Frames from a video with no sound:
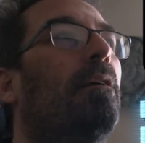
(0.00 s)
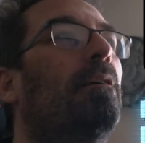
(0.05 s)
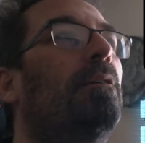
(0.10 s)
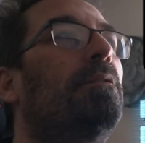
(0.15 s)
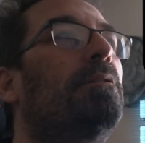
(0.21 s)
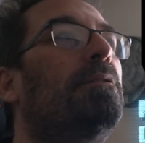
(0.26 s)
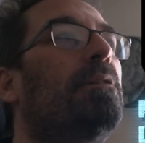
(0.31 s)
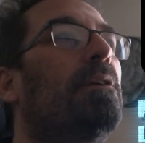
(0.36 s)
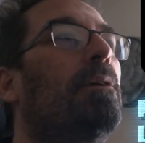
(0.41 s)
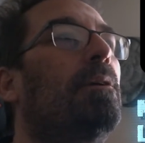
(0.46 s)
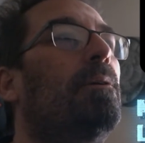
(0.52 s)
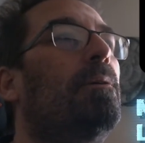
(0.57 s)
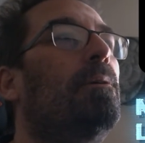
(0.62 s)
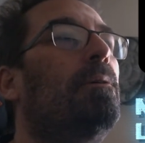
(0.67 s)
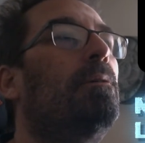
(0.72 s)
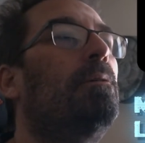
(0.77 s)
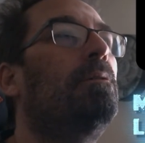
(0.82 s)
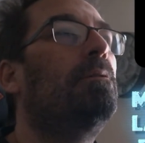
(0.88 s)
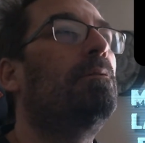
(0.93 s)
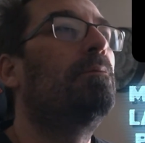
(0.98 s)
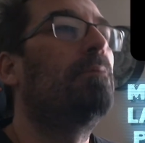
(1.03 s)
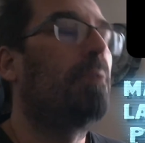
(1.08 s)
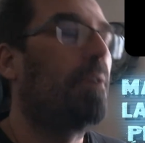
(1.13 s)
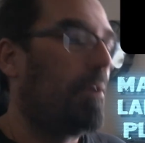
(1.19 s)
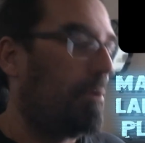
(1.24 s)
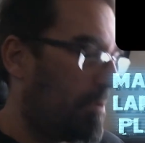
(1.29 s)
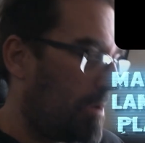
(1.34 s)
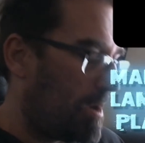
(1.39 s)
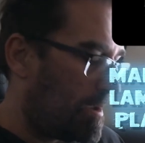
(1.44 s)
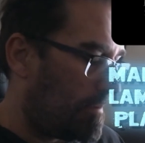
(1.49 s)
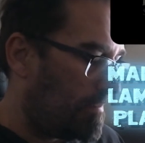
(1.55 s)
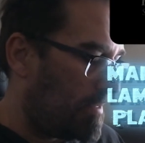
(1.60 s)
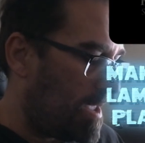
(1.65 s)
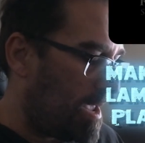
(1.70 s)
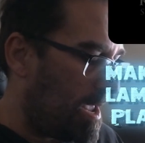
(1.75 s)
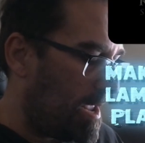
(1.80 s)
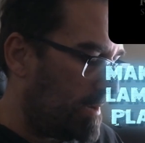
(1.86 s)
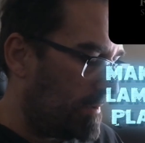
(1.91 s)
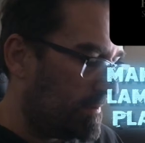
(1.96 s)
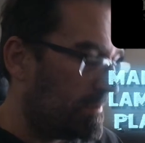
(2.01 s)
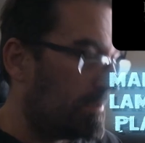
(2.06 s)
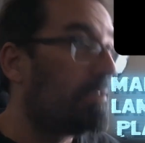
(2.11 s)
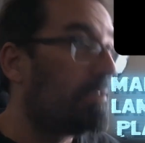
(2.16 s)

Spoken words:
So we're going to grab that.